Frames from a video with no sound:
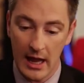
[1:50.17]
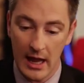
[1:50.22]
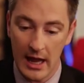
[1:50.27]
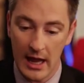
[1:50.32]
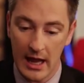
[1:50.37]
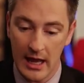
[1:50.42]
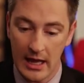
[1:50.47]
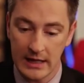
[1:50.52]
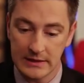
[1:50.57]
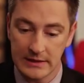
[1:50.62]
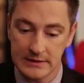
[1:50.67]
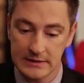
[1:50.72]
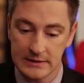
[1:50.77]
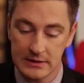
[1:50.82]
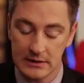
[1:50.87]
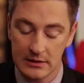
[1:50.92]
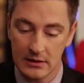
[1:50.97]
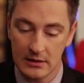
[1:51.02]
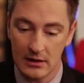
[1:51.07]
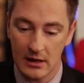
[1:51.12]
And
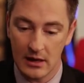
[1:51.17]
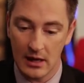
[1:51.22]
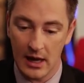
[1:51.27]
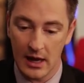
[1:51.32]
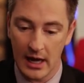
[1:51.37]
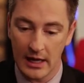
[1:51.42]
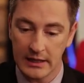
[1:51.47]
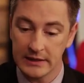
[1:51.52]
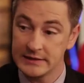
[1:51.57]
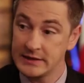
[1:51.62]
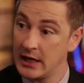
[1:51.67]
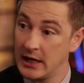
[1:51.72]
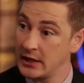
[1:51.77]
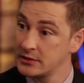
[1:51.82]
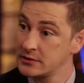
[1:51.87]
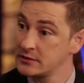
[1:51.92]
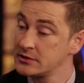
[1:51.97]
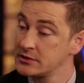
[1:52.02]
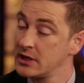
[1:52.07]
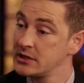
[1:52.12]
I get to
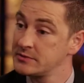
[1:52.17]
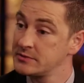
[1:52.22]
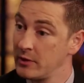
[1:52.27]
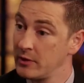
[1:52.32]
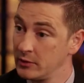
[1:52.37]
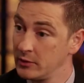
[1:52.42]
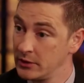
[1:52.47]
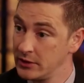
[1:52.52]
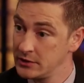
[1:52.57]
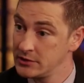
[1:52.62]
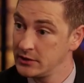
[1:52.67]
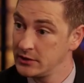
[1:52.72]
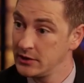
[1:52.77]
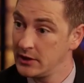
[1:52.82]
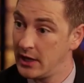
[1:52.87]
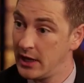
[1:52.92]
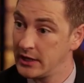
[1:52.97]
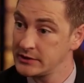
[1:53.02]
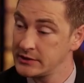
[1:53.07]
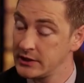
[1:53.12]
exercise my
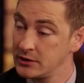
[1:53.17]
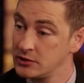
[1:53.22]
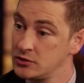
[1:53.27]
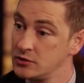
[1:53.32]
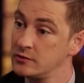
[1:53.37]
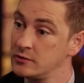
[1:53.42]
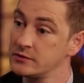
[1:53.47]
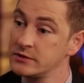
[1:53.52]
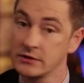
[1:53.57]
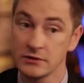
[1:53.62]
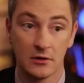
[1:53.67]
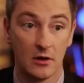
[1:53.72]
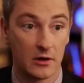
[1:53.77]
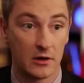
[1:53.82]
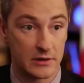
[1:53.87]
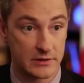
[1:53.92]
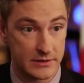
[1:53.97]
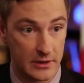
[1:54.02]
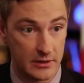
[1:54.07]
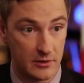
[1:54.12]
religion as I choose, as
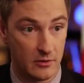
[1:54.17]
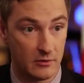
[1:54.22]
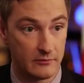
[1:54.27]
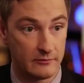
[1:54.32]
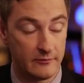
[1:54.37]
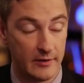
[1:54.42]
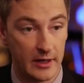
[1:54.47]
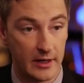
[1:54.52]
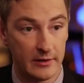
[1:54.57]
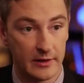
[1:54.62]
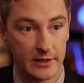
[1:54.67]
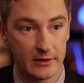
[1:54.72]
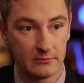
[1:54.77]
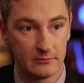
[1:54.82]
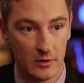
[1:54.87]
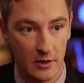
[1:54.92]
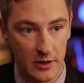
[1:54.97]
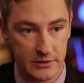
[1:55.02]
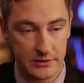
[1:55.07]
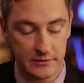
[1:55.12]
long as I don't violate
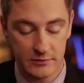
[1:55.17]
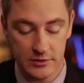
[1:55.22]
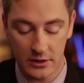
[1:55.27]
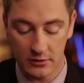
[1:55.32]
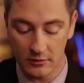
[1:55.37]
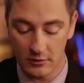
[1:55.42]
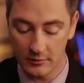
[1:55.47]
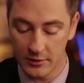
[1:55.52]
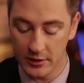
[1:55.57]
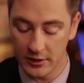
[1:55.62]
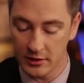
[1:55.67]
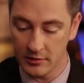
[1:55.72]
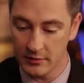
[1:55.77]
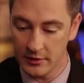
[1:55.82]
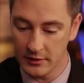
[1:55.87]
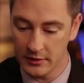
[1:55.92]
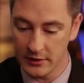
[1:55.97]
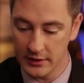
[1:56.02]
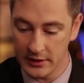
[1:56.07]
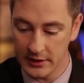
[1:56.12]
laws of general
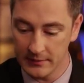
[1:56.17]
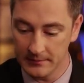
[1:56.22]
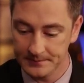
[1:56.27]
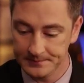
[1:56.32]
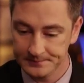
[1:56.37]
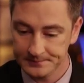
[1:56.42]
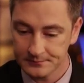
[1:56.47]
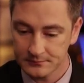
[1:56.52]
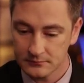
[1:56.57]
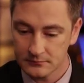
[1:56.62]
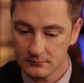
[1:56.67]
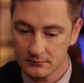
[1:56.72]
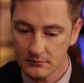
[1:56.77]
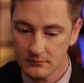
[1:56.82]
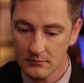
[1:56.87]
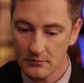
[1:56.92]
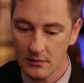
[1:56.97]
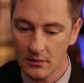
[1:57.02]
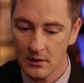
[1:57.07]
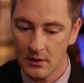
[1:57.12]
applicability.
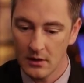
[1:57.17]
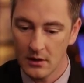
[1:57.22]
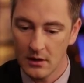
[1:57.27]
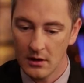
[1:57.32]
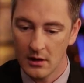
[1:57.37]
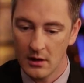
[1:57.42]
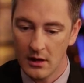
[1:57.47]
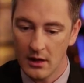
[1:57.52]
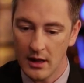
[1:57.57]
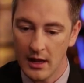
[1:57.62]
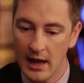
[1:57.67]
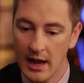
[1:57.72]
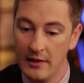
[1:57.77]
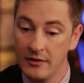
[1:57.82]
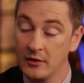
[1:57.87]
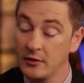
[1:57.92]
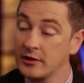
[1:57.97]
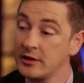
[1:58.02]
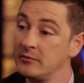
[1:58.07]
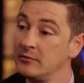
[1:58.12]

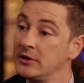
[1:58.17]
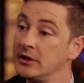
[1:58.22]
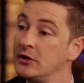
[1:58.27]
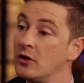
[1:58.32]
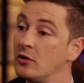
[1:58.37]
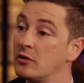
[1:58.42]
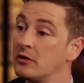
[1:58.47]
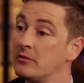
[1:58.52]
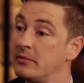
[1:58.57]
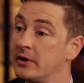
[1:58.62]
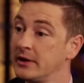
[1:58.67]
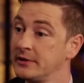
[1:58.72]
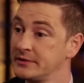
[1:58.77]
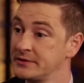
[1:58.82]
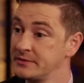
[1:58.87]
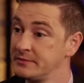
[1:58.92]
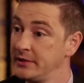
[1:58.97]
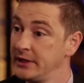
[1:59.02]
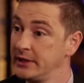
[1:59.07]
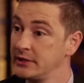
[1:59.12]
And there can be no
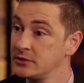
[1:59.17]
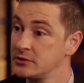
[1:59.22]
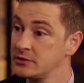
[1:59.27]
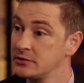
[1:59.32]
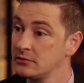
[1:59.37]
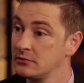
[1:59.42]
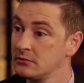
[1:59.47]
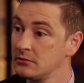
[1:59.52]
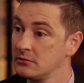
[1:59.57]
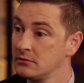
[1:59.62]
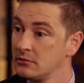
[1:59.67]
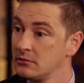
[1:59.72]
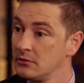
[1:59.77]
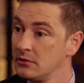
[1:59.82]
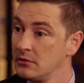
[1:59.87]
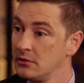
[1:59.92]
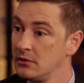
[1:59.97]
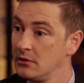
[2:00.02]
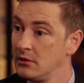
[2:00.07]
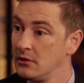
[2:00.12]
compelled speech.
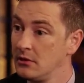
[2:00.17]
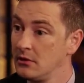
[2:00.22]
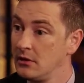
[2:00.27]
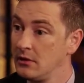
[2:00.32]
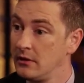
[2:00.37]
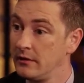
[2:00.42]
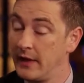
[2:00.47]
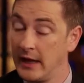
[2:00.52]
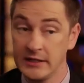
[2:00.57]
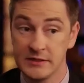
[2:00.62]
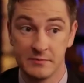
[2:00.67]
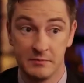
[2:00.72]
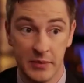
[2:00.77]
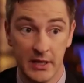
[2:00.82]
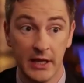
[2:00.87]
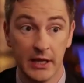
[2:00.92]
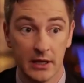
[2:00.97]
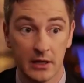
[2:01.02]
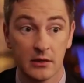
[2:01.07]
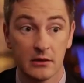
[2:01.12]
And that's
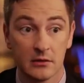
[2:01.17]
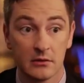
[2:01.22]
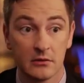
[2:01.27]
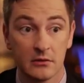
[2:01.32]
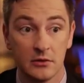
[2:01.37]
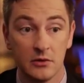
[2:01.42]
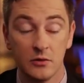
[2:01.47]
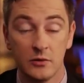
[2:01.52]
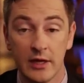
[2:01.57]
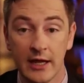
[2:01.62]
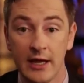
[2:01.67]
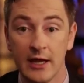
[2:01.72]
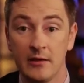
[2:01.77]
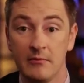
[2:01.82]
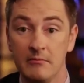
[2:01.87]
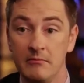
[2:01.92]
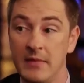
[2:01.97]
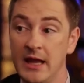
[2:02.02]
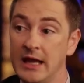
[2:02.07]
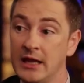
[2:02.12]
big. You
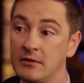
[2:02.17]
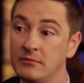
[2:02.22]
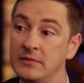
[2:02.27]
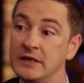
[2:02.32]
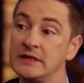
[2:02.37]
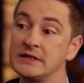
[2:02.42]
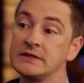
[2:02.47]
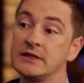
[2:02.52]
can't make me